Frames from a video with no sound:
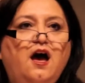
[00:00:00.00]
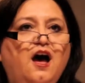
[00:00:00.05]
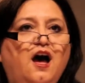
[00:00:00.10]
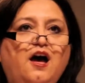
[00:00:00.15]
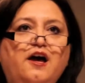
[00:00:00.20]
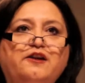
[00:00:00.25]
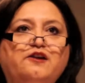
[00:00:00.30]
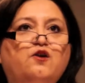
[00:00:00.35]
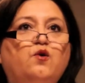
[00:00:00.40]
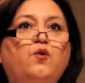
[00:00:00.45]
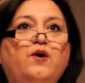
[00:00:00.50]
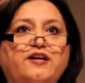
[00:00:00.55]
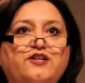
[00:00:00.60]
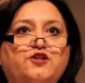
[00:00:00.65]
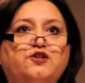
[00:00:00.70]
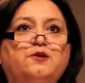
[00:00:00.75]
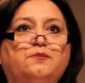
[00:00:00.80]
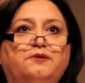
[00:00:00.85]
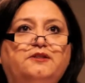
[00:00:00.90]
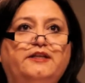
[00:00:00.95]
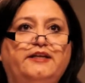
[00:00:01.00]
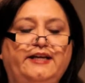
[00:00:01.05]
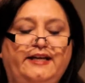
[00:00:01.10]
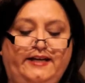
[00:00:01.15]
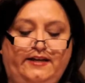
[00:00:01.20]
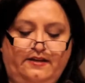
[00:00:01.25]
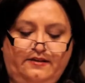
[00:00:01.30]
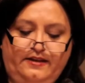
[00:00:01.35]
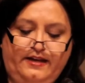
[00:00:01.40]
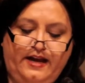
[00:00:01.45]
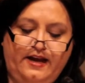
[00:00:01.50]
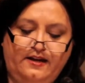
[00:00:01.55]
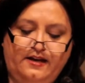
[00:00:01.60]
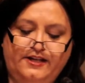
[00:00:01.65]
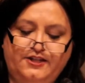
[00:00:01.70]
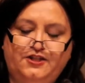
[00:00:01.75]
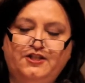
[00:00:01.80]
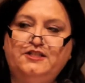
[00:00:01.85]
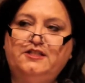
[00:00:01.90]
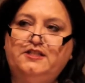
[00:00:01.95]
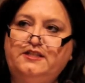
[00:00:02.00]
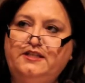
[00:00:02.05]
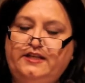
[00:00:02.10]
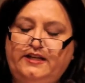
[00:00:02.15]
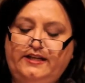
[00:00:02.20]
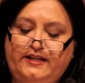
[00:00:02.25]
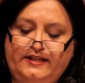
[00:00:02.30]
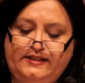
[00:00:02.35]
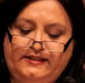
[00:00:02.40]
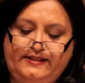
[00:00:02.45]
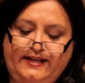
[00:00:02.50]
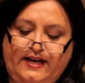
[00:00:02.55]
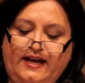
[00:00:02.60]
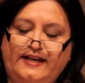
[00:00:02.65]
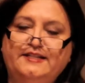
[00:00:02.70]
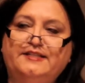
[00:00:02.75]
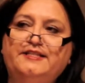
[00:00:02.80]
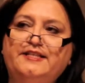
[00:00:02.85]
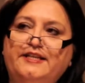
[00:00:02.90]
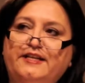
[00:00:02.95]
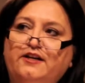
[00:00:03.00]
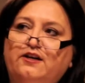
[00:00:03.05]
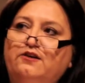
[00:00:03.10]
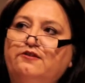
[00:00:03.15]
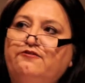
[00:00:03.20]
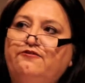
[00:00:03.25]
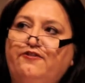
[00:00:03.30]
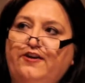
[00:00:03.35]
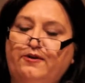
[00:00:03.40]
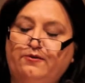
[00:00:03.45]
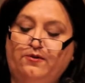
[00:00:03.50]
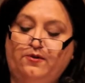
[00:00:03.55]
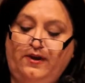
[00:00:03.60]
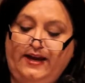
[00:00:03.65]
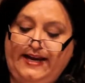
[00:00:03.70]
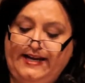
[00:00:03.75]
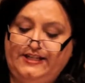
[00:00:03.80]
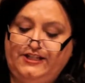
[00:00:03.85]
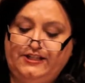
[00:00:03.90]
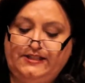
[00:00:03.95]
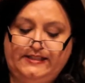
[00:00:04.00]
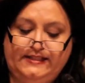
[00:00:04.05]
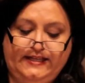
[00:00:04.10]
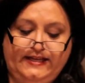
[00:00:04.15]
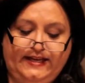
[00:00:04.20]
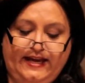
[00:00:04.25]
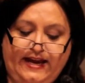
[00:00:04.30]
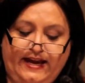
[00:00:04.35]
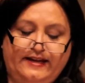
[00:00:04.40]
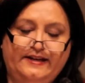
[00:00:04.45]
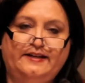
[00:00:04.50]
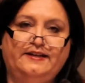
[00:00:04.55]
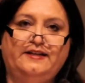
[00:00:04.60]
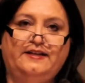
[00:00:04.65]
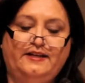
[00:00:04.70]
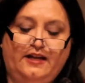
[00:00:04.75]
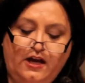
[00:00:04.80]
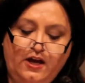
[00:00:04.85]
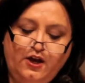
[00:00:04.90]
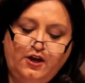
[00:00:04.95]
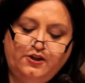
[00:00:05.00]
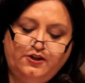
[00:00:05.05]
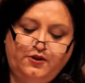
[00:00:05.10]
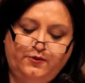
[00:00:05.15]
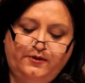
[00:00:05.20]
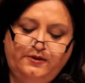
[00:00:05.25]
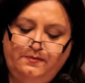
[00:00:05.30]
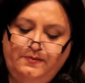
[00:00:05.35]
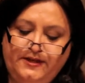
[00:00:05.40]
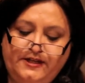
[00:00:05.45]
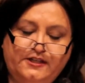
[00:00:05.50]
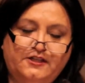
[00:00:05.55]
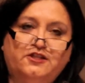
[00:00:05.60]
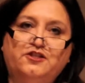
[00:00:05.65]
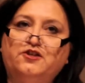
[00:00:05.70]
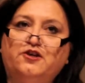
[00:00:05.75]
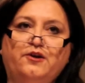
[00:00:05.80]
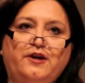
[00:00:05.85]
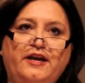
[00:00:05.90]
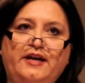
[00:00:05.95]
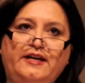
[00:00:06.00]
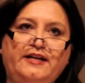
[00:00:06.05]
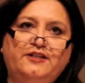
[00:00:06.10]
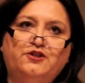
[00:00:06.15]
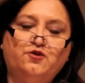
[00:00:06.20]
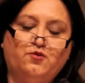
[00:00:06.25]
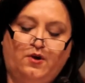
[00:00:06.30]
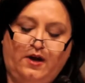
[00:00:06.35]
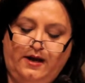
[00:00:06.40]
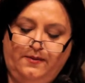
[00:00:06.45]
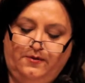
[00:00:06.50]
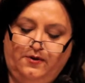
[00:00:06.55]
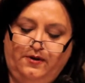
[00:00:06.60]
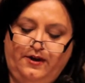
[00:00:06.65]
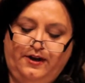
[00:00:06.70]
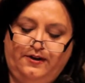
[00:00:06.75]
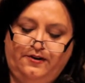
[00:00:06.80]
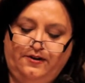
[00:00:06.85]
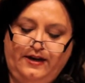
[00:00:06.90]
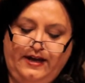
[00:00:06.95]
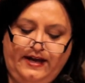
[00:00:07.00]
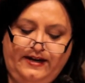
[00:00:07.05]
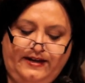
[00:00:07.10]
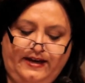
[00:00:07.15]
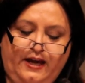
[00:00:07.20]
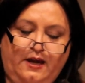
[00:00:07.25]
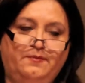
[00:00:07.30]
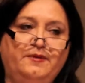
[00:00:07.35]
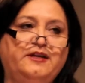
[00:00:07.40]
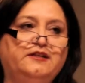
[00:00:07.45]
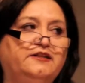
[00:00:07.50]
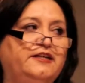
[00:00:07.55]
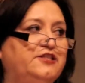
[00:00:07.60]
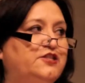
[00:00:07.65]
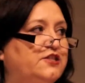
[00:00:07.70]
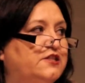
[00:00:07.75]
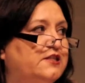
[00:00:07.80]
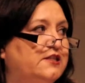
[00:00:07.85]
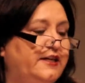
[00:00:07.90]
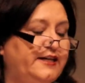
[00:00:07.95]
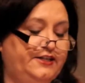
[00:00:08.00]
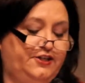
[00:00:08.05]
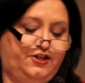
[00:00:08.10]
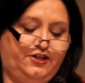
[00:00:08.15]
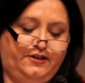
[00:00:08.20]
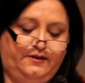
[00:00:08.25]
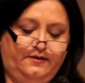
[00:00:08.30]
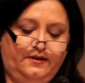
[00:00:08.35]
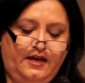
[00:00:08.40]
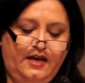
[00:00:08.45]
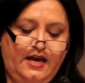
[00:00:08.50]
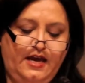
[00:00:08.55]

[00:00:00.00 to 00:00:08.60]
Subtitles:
Unquestionably, the NIGC is the ideal federal agency candidate to administer any tribal internet gaming legislation.